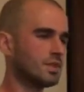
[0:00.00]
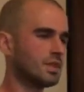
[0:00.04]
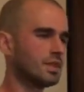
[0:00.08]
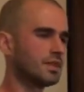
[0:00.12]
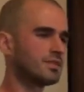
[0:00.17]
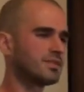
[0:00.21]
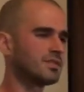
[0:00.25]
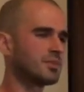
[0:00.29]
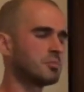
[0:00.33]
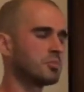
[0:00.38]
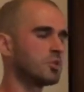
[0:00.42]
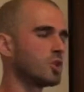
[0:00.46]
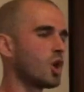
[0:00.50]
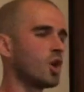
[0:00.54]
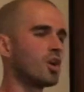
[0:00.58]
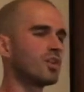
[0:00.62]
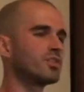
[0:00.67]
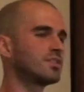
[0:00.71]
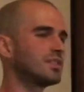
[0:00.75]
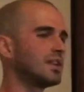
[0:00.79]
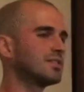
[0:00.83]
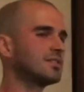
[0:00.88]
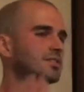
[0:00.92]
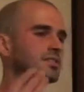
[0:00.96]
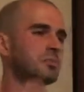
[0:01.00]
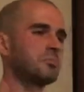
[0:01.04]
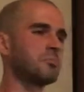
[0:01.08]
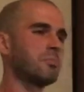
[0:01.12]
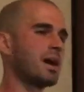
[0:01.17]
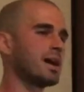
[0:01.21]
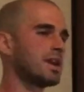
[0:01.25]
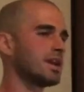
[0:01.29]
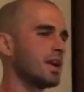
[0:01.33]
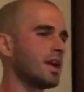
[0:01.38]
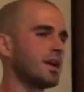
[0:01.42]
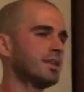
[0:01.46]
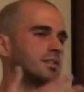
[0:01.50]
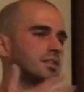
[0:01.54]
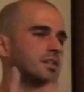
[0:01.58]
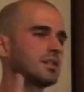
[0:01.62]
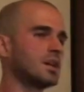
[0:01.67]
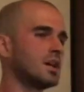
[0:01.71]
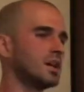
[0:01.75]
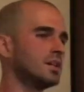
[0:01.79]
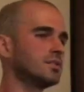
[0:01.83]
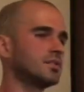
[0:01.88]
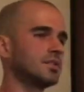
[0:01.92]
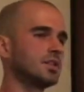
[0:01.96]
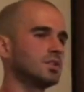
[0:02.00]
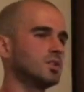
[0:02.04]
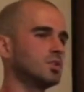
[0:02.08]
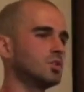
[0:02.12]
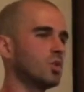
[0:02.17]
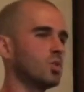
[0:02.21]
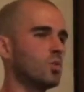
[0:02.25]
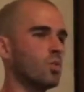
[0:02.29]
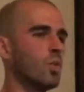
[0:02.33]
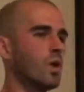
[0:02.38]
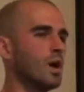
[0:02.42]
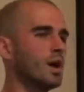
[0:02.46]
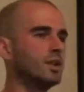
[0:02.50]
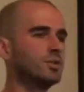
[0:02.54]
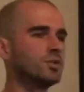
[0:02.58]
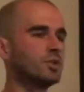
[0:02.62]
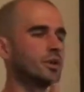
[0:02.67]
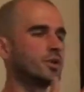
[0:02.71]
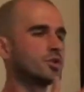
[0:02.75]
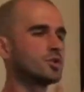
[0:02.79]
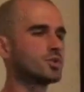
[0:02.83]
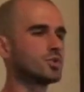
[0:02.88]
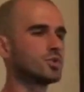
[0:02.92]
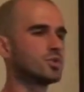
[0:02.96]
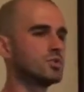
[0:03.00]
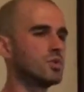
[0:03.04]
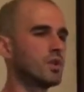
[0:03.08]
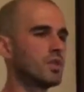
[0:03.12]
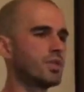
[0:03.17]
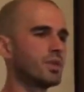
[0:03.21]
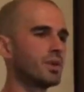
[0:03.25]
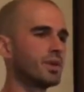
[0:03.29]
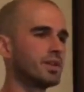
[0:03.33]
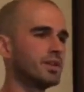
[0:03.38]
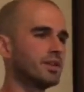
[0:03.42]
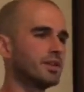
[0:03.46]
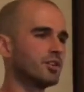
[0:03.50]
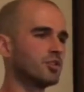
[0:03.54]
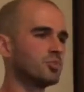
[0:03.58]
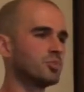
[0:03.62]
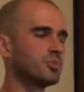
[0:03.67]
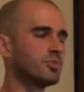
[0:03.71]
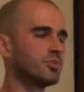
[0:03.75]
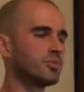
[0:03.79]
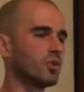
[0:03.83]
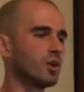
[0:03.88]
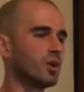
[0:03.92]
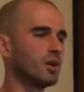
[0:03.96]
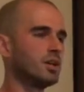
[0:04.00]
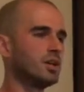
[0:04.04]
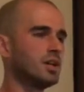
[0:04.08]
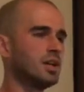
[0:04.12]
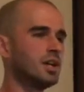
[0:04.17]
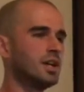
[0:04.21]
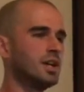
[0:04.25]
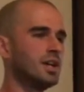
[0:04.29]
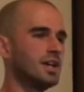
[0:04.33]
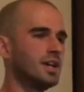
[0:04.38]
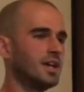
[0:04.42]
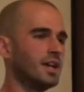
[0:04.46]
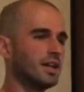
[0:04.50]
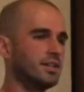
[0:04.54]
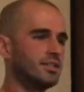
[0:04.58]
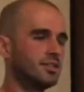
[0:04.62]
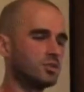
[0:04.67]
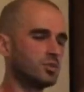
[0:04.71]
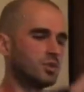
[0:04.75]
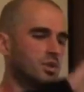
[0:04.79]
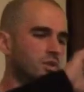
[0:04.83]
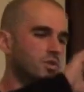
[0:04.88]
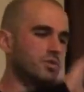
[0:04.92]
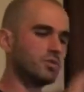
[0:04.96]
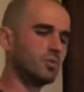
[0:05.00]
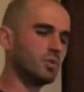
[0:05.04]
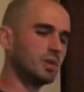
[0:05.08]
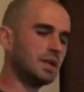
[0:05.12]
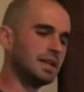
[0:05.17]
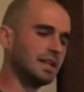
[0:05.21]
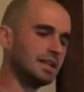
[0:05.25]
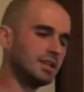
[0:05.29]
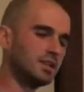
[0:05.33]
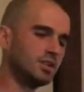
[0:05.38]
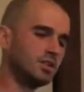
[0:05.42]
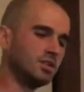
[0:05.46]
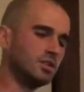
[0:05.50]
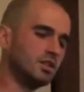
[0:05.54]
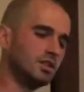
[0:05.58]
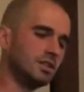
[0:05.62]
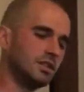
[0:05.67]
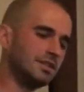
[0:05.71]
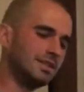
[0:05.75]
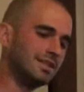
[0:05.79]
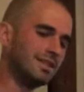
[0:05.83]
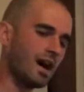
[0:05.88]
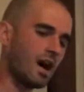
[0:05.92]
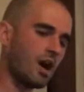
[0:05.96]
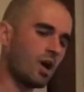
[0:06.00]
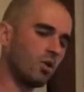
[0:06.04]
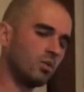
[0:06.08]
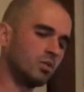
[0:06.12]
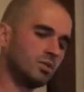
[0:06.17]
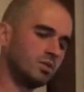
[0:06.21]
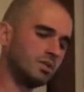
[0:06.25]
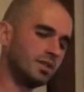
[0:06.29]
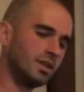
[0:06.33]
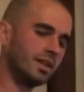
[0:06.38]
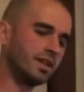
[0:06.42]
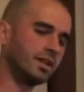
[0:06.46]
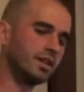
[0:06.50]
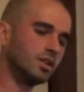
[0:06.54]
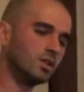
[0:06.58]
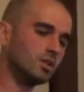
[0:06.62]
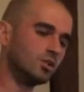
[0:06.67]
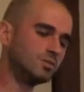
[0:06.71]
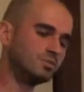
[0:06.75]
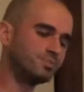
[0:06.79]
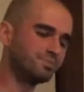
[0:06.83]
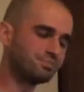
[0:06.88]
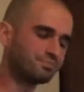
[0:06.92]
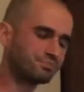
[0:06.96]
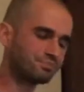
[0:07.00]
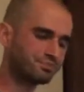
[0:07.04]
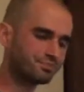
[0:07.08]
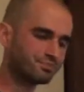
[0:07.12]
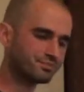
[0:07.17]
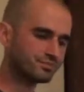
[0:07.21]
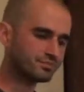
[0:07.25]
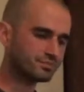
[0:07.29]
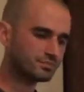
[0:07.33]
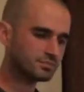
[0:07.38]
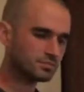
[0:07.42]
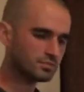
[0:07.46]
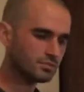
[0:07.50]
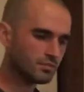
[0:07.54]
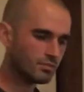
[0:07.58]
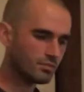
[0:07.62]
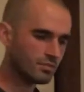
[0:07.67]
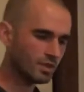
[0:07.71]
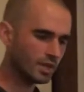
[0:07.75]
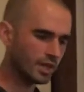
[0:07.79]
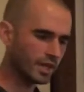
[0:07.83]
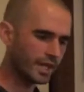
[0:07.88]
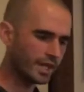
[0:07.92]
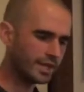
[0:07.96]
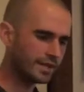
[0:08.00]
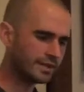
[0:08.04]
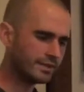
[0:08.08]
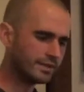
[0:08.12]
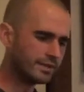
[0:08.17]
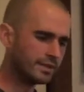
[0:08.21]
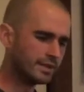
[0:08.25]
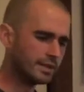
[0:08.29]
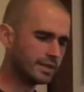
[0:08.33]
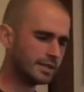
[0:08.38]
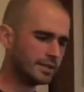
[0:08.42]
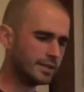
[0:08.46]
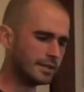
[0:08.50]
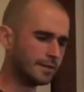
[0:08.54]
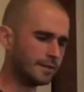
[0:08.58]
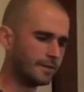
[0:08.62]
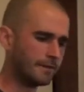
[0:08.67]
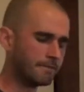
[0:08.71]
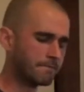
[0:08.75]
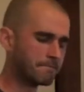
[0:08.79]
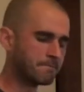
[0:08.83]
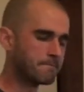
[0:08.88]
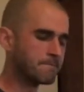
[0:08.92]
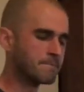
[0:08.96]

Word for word: and some logs that somebody had cut i don't know one or two or three years before and they were really down a hill and uh,